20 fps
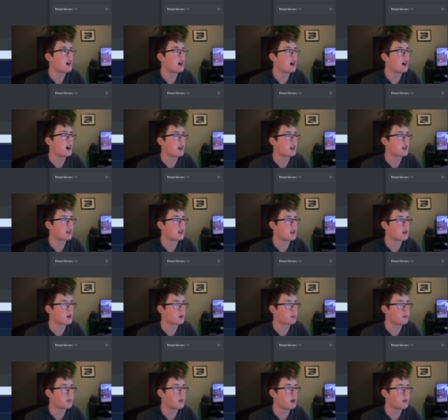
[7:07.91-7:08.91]
I
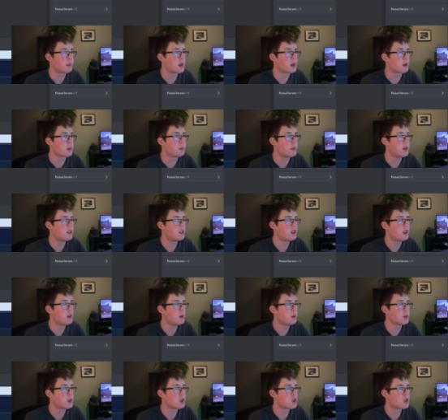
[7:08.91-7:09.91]
can appear busy,
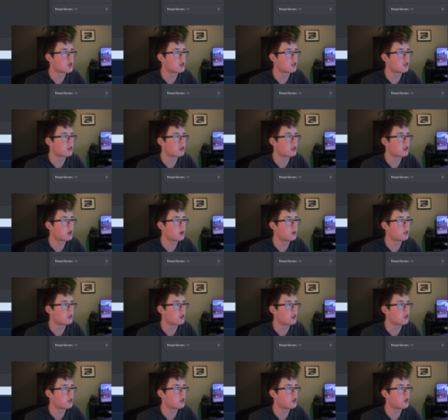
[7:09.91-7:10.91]
which just goes
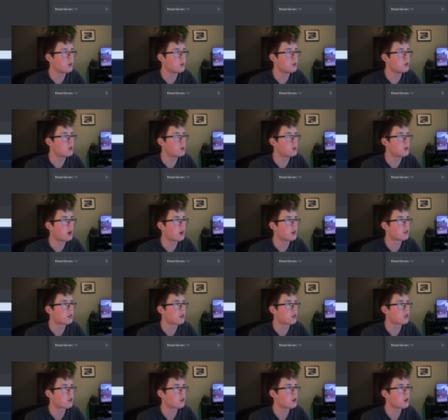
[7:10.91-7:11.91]
into do not
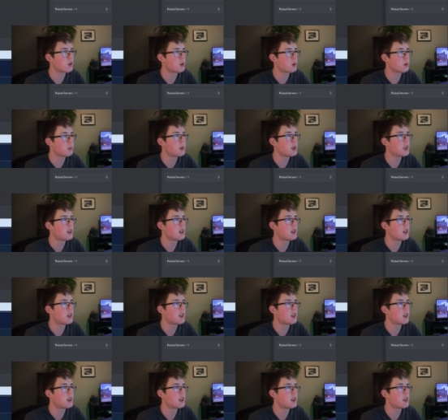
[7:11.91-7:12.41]
disturb.